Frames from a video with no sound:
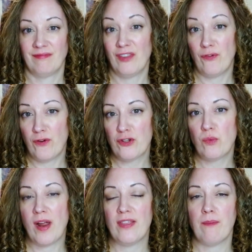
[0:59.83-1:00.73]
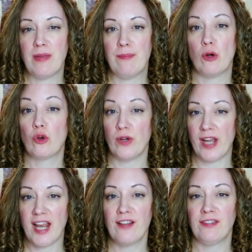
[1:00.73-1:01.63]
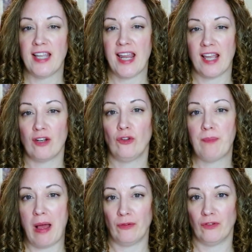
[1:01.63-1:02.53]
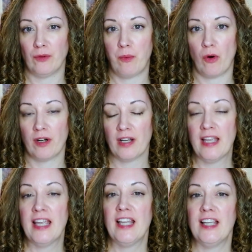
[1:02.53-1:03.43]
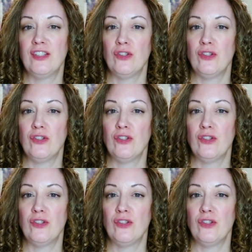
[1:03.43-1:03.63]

The first way that people creatively handle spousal support is